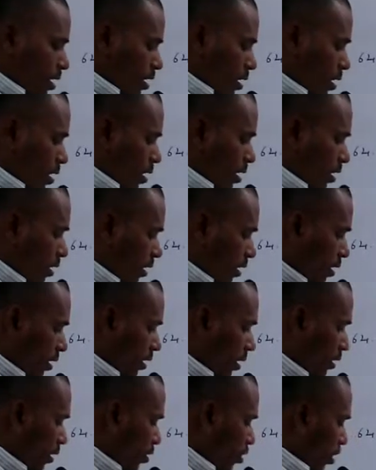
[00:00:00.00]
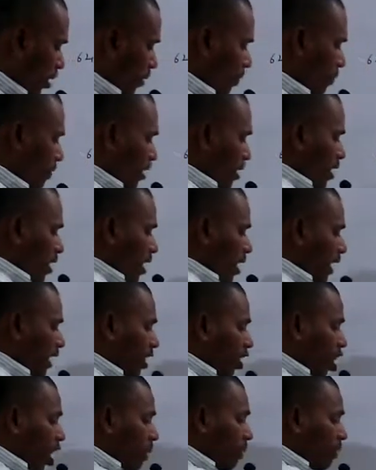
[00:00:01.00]
Uh, okay. A
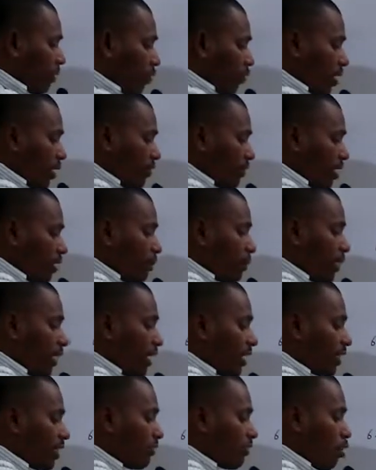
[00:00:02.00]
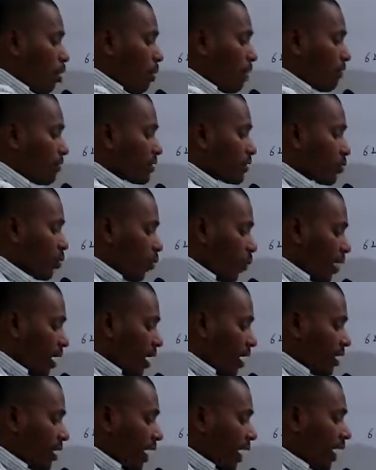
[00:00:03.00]
copper wire when bent in the form of a
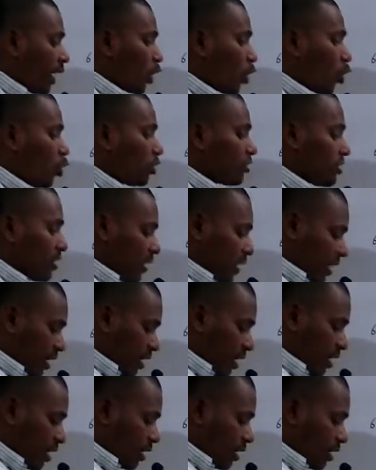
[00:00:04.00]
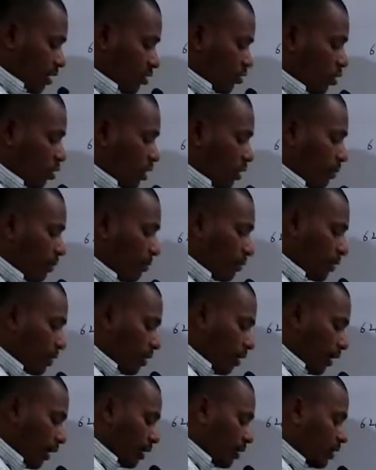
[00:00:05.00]
square encloses an area. Okay.
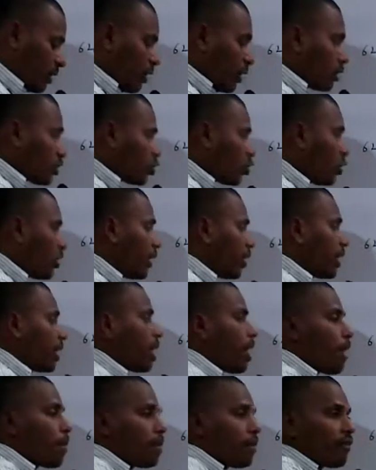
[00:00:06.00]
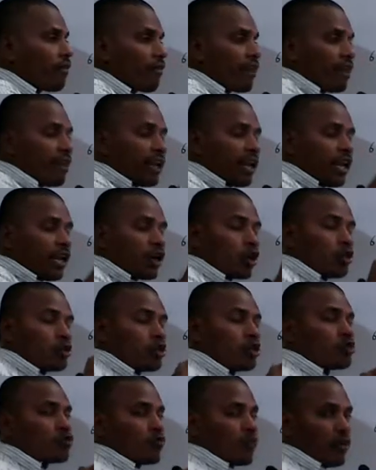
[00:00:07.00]
Right. So on a copper wire
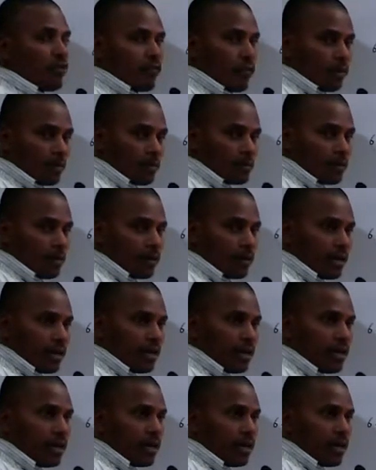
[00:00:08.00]
encloses square form ante